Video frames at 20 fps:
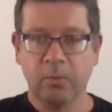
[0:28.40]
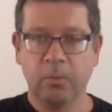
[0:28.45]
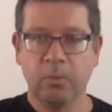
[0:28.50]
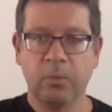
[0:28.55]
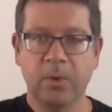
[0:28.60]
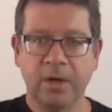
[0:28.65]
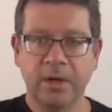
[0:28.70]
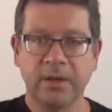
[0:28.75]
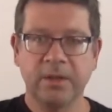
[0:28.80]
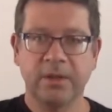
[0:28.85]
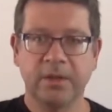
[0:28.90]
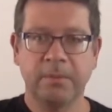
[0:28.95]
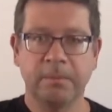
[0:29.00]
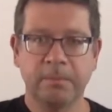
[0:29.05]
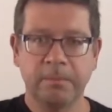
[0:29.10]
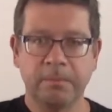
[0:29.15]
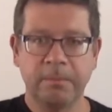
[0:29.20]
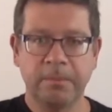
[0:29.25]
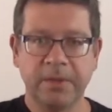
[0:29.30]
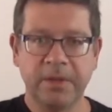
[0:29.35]
One of
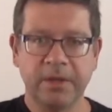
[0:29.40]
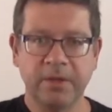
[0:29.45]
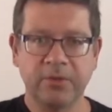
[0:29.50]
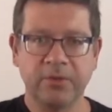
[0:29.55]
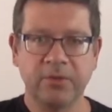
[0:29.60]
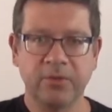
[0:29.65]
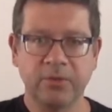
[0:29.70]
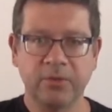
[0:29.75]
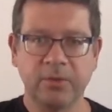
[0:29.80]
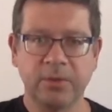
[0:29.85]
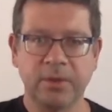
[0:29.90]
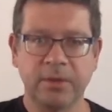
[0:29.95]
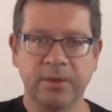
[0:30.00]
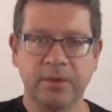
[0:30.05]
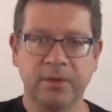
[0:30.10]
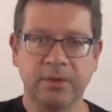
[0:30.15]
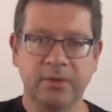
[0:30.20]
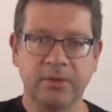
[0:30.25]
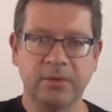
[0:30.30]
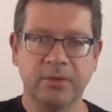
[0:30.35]
the big issues
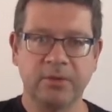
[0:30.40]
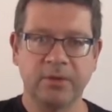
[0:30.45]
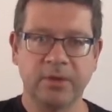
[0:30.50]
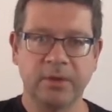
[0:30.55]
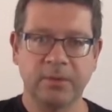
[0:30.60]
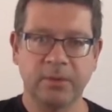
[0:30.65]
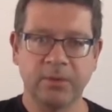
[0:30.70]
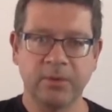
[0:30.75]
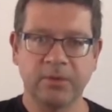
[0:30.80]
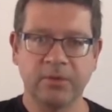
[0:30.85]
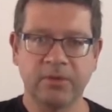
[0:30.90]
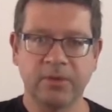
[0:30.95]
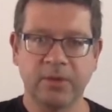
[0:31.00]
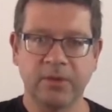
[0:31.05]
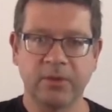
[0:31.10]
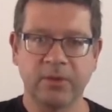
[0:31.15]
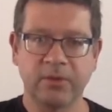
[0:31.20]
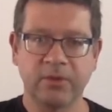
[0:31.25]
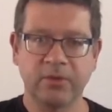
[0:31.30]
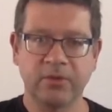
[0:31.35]
with using immersive
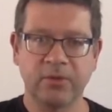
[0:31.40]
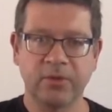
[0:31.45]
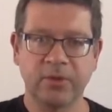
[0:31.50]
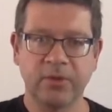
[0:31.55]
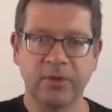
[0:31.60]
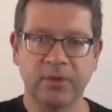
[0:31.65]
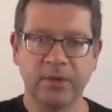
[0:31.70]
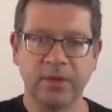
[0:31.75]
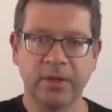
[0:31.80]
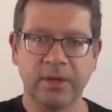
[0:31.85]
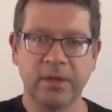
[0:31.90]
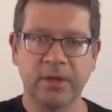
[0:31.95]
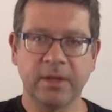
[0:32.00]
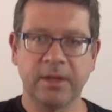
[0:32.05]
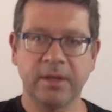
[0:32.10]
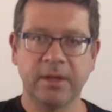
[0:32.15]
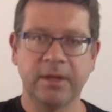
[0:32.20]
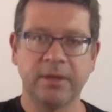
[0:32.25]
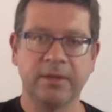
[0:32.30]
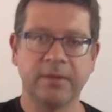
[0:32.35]
technology for learning
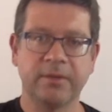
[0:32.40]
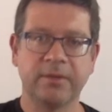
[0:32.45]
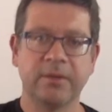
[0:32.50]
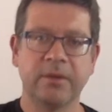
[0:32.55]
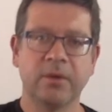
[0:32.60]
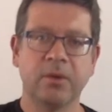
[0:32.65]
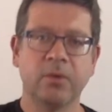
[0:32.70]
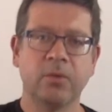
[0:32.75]
is